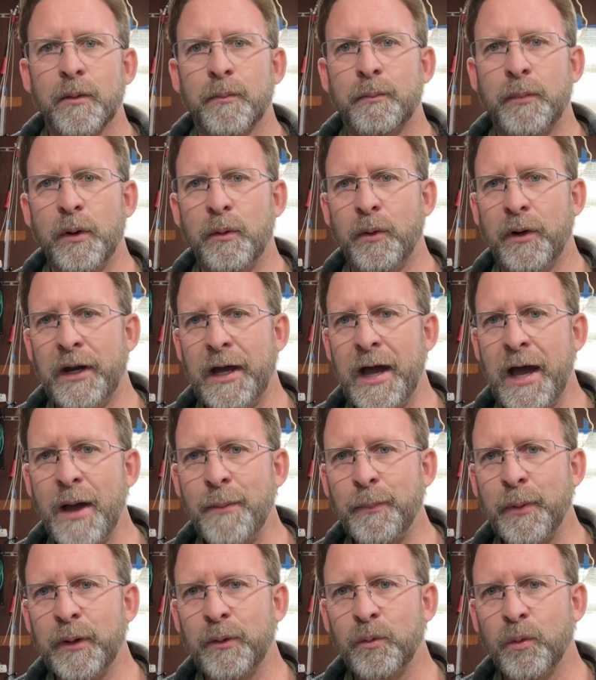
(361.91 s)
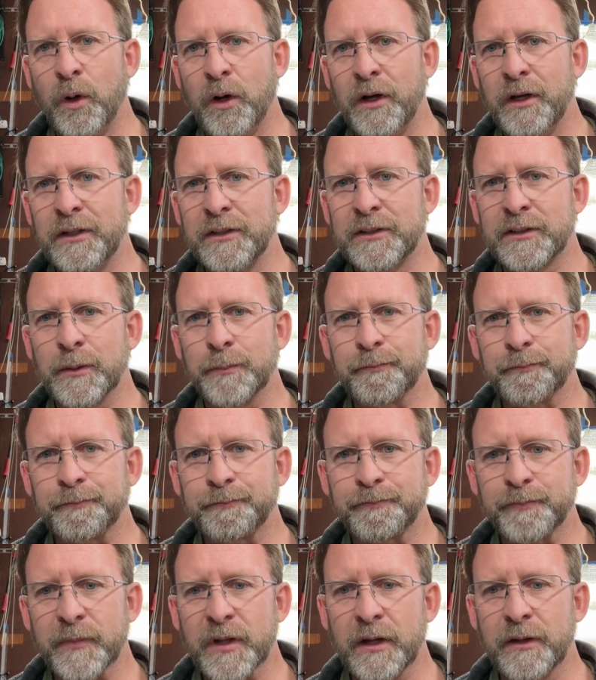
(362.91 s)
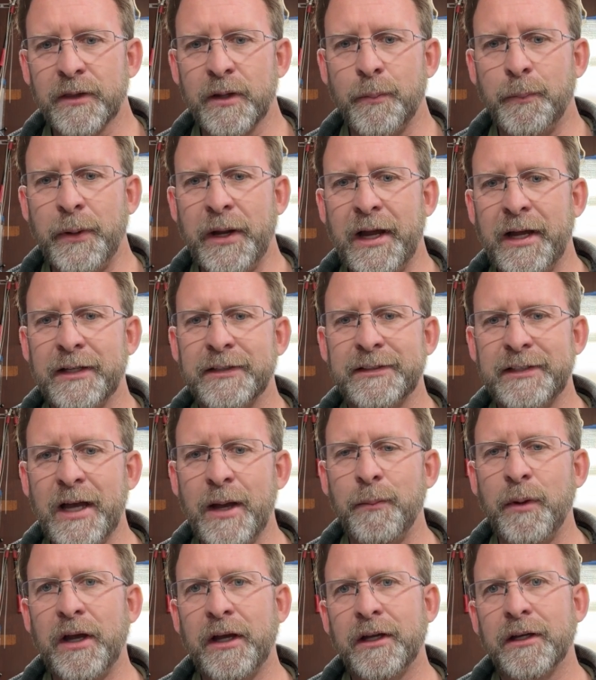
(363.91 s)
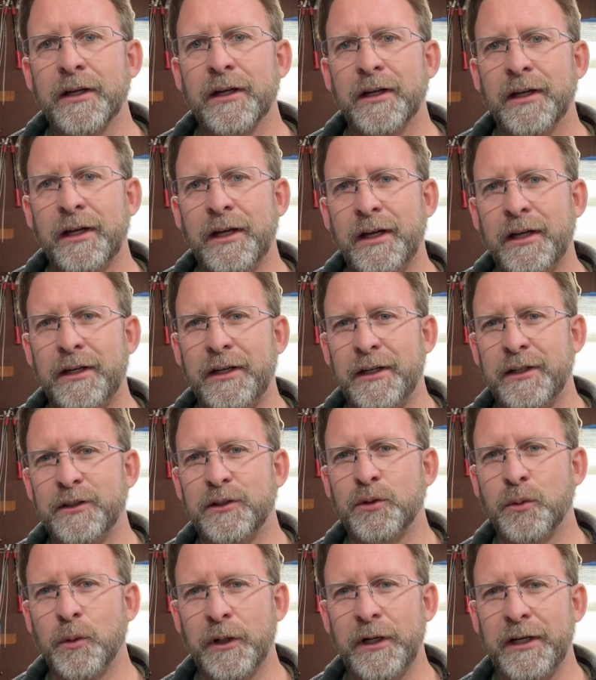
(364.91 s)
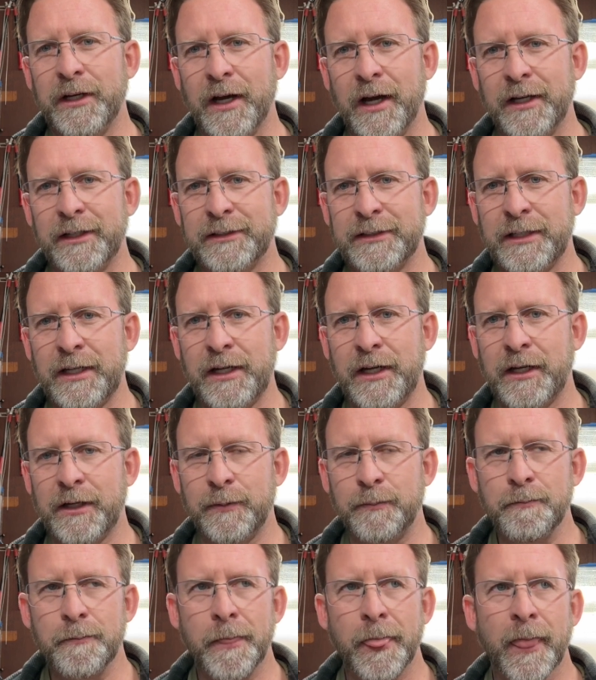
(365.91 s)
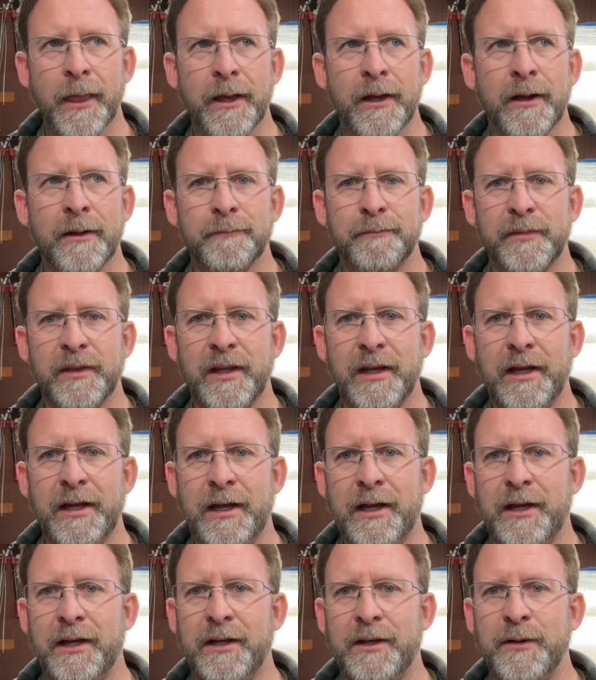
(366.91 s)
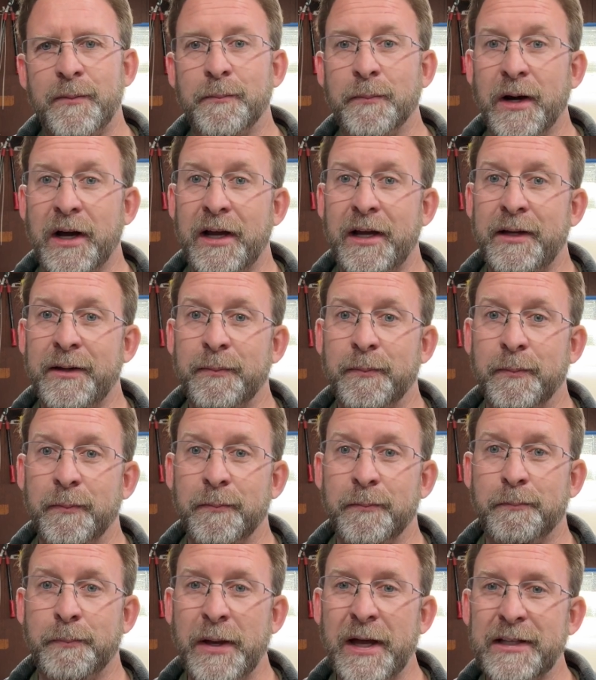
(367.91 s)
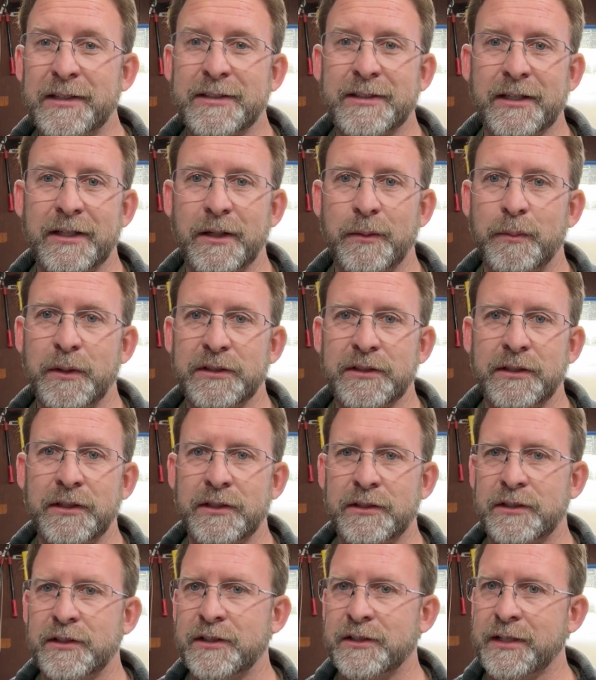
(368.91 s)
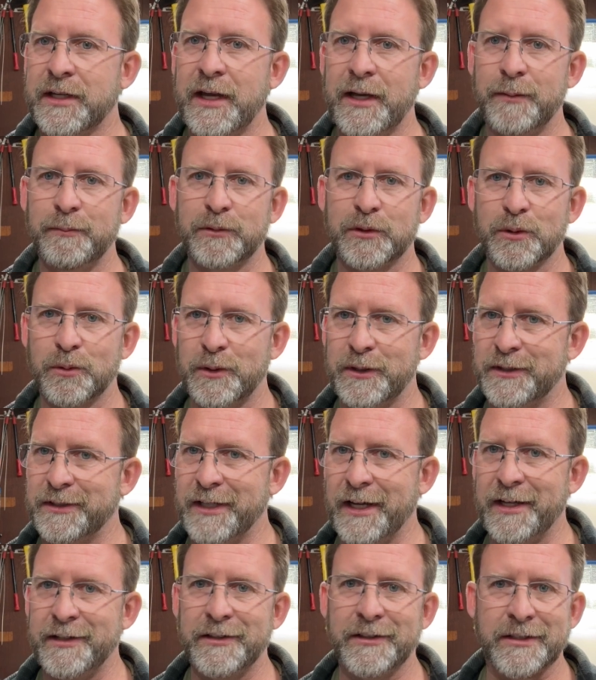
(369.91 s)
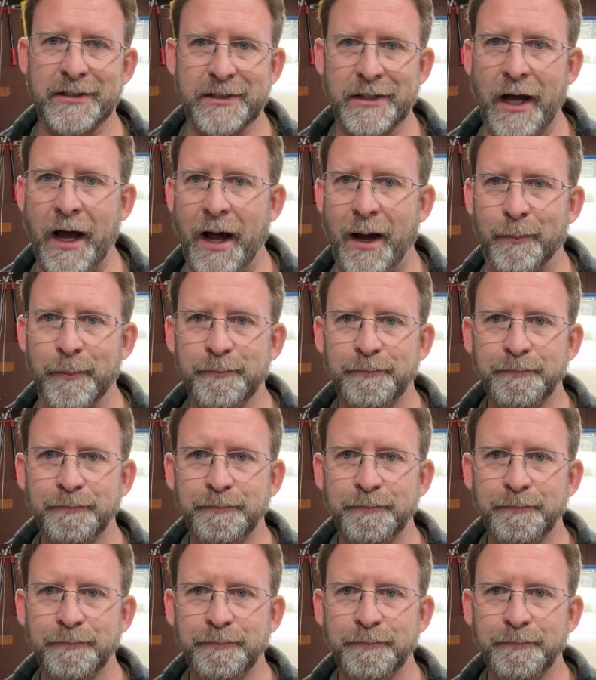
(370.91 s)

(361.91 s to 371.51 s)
But what happened was the pandemic hit in 2019, and my pet sitting business just came to a dead stop.